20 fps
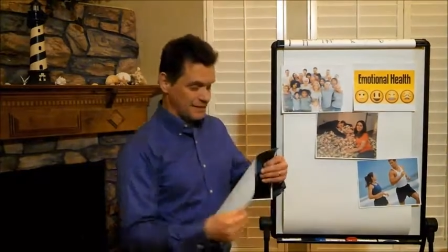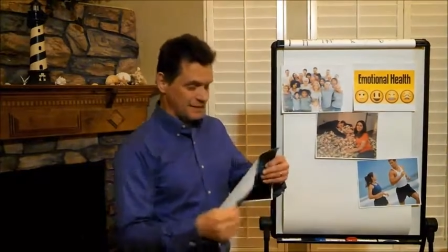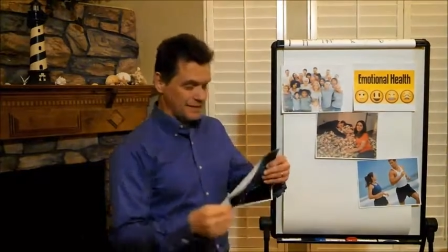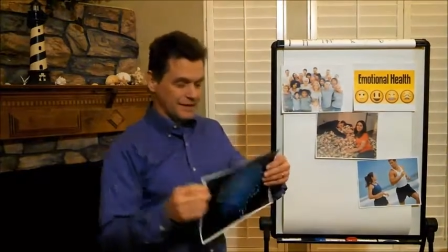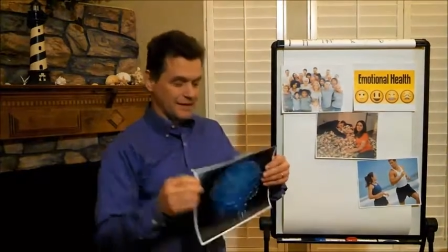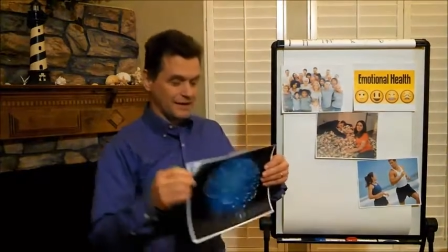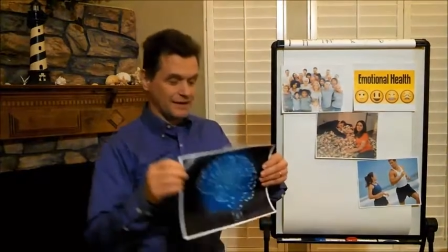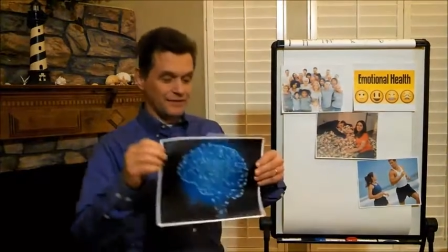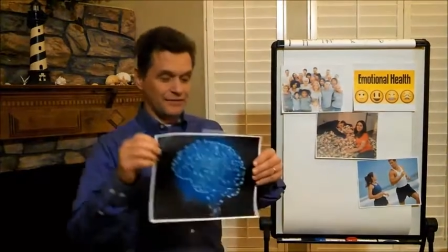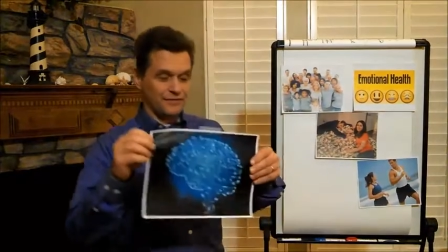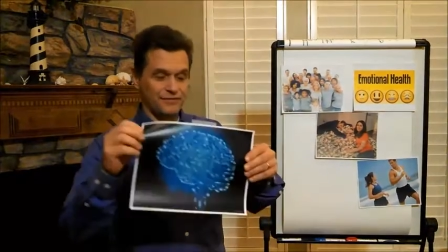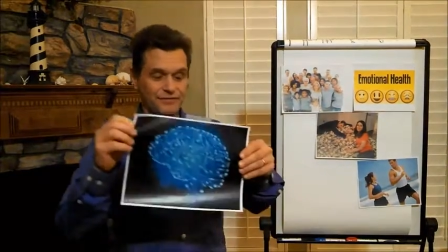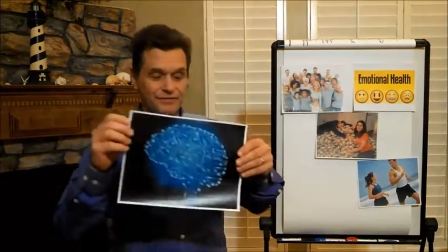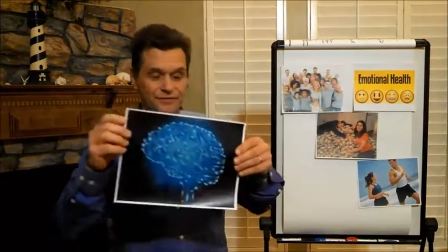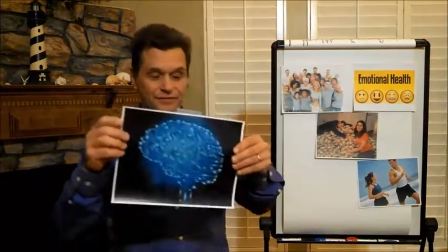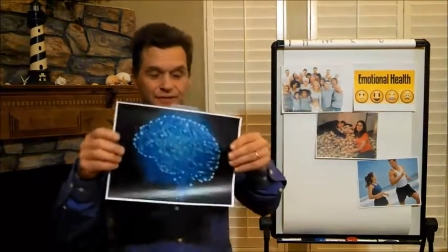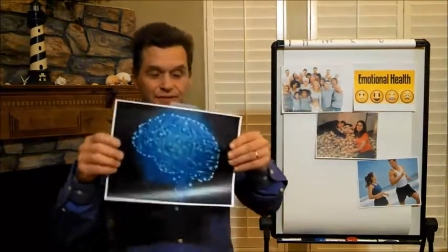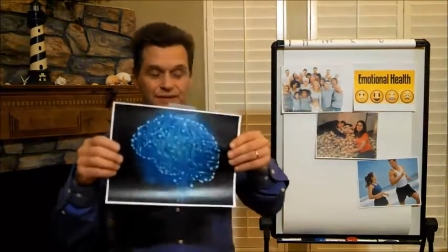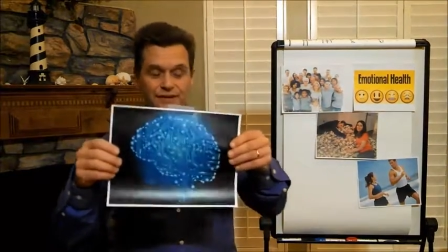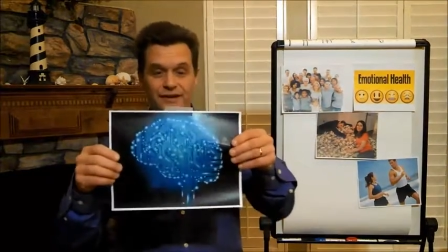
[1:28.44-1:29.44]
if
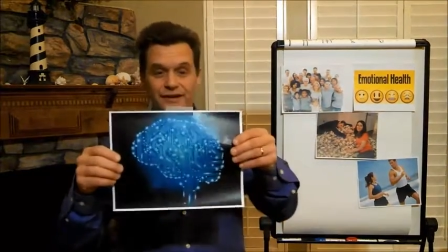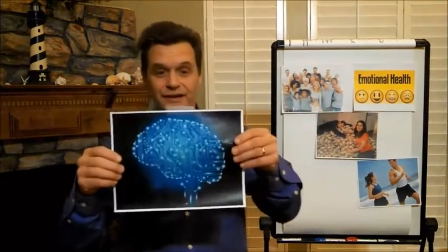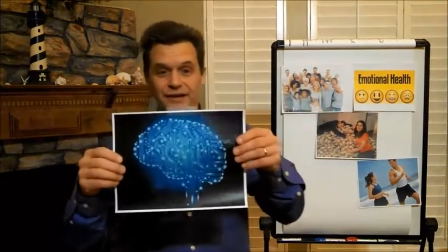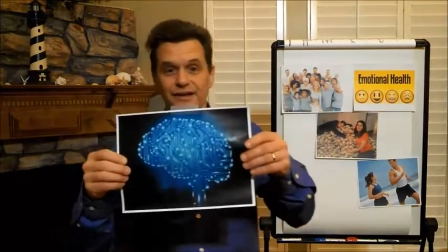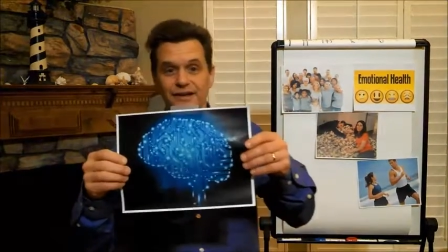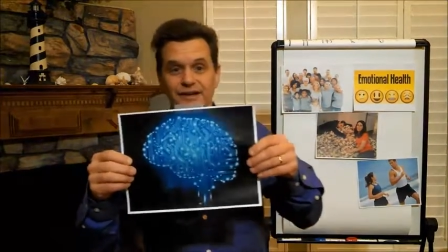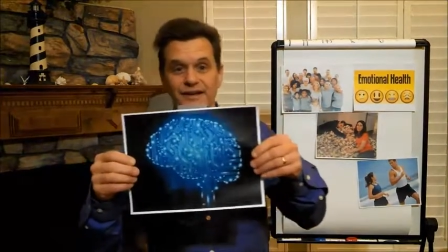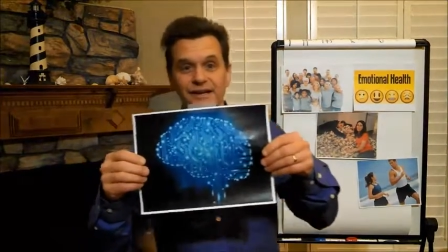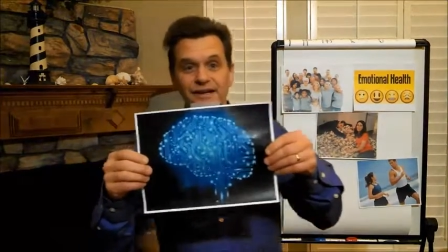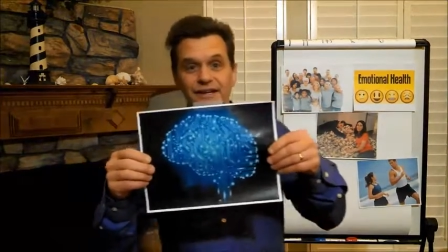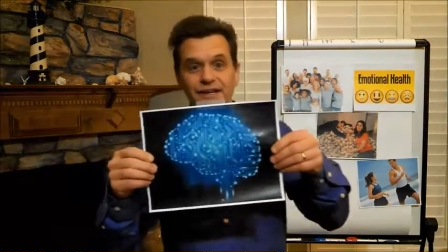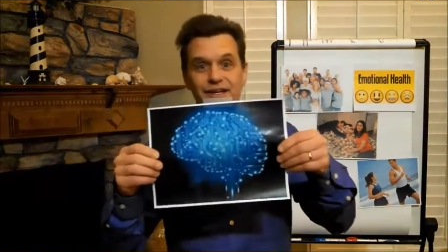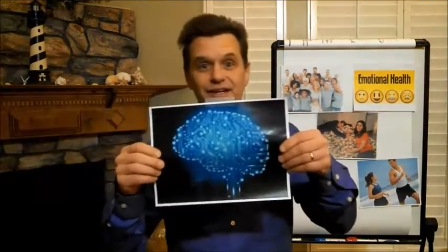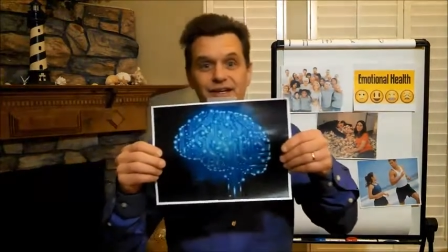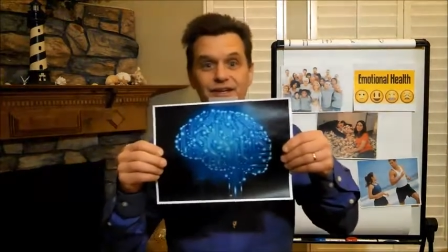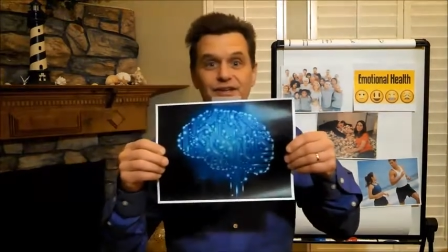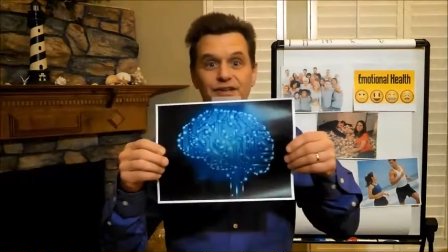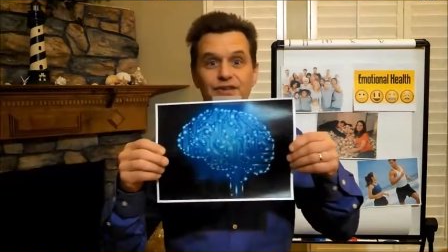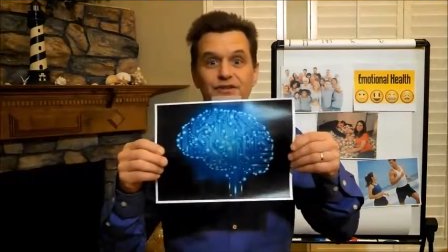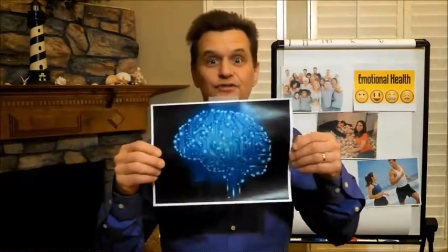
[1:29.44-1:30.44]

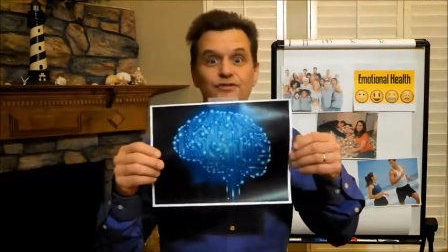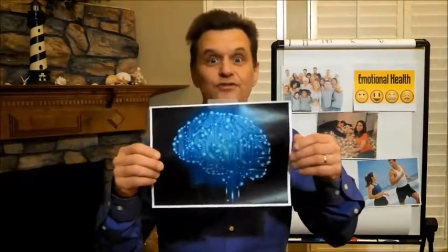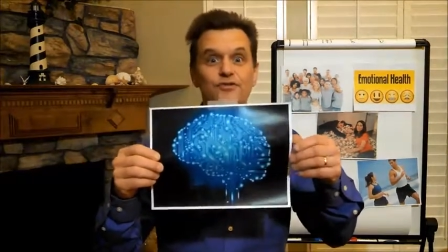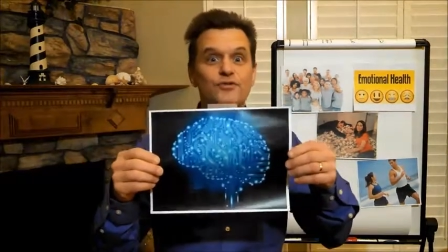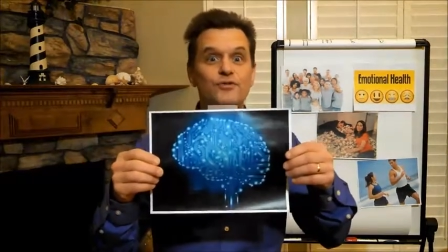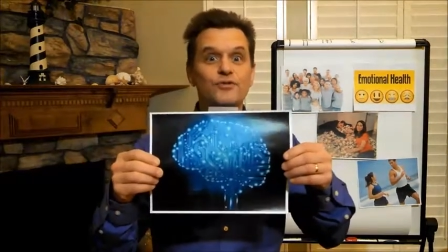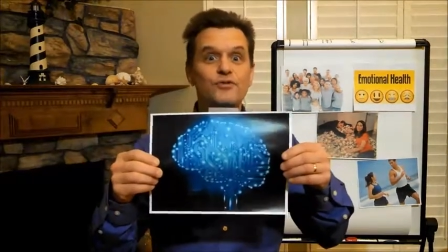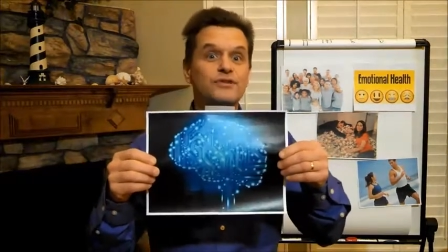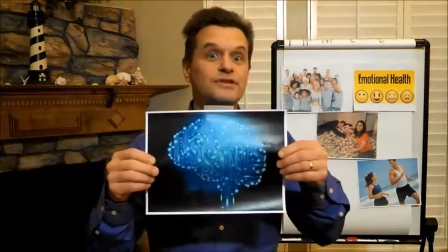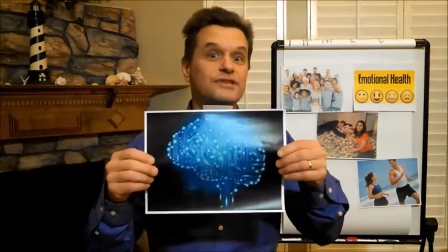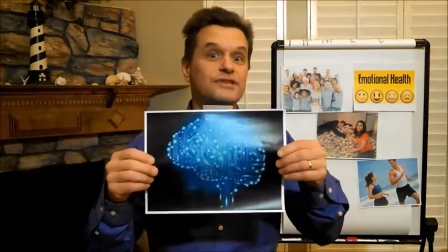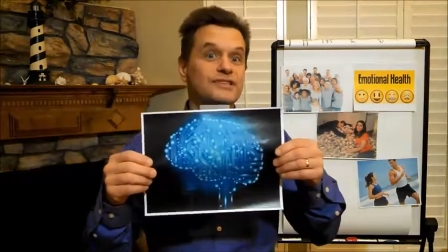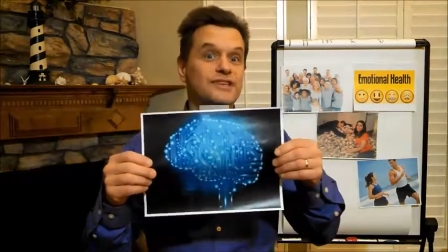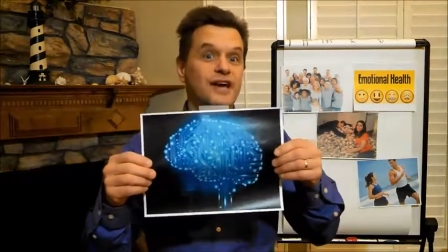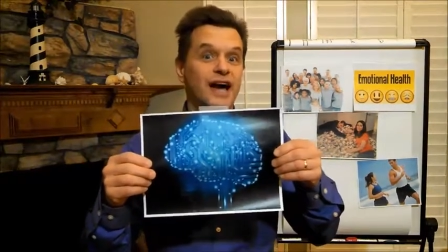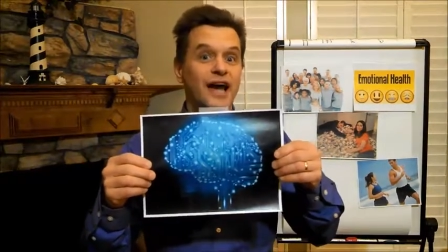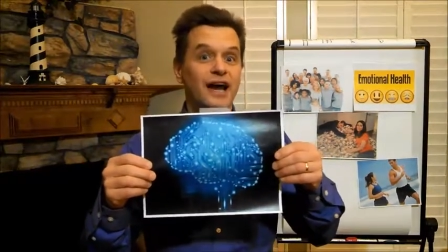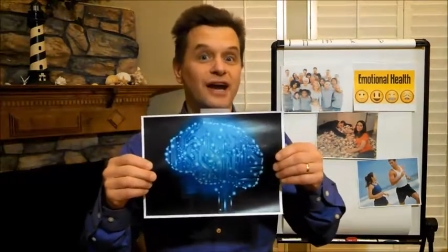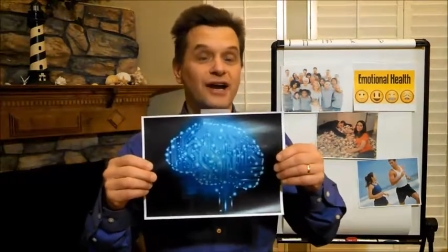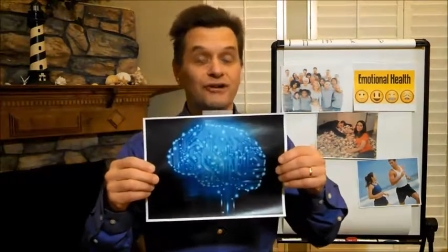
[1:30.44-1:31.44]
you
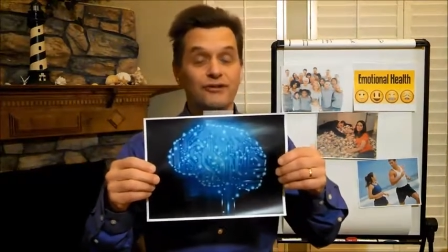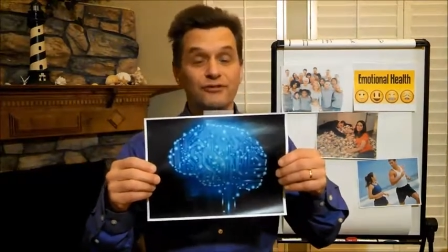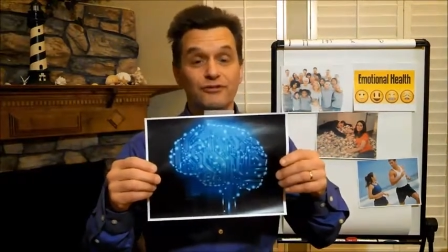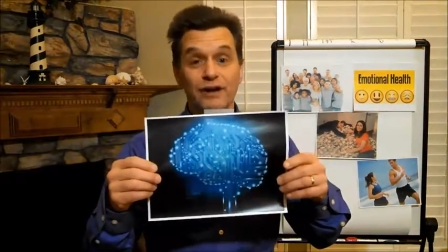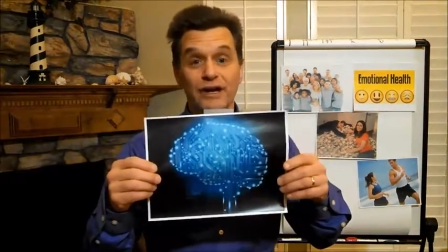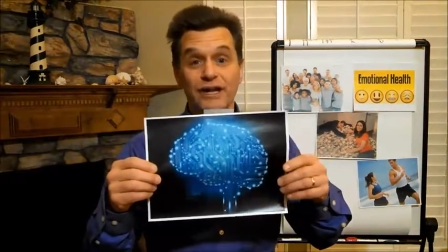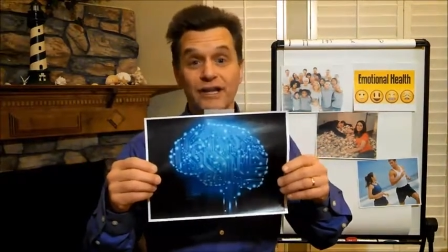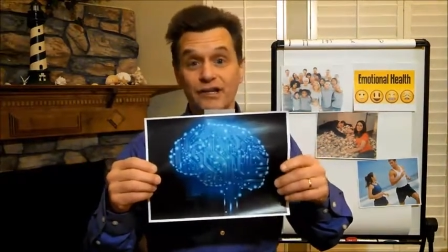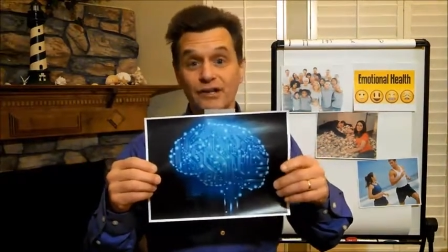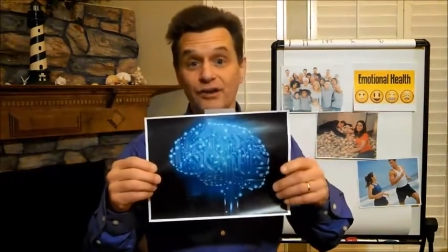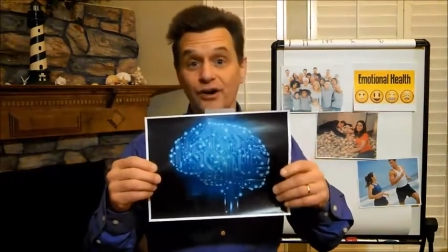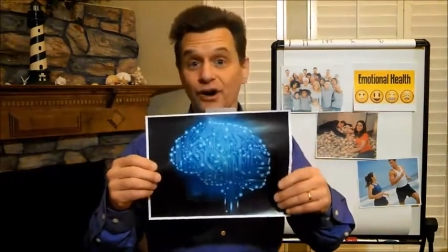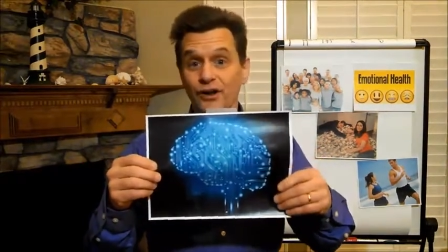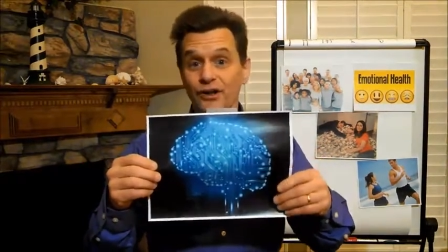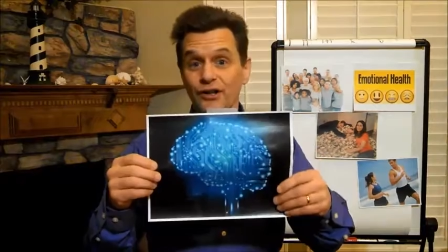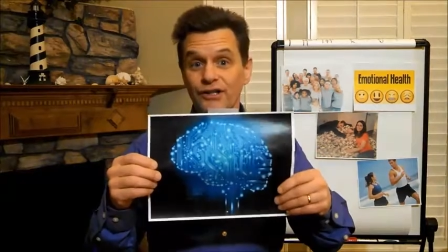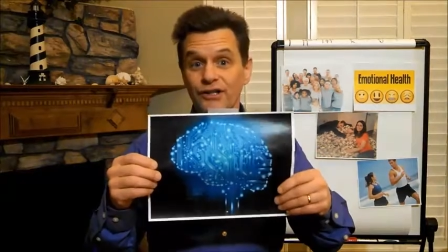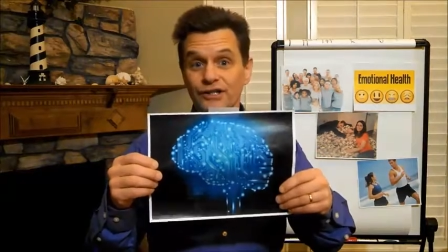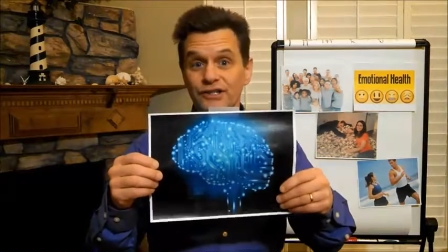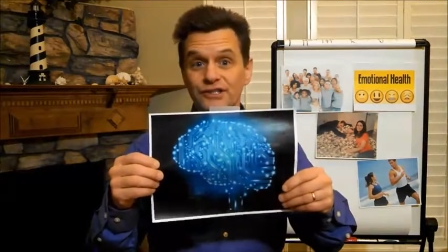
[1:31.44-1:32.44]
desire great
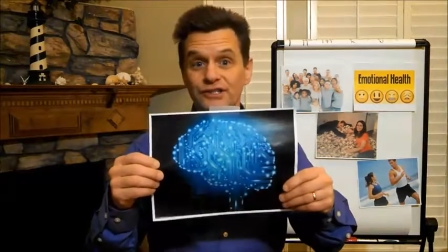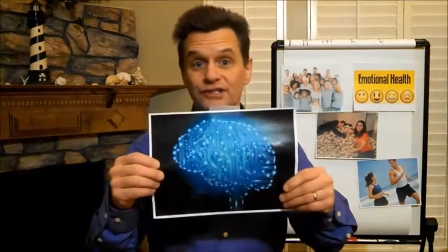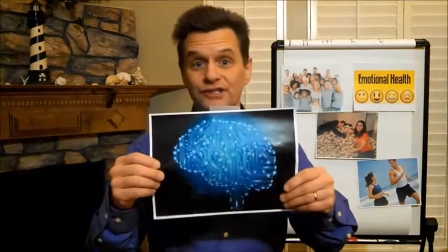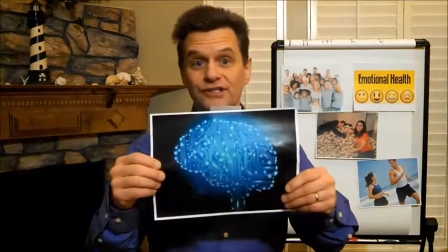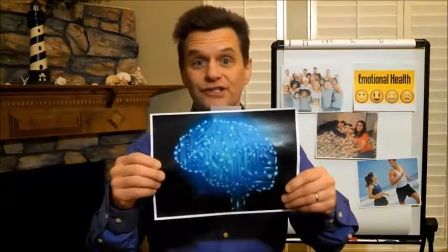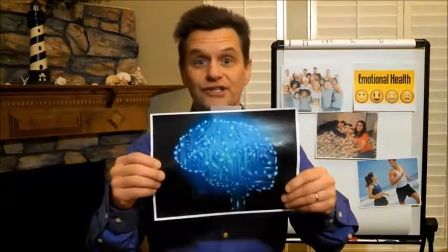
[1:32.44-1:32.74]
knowledge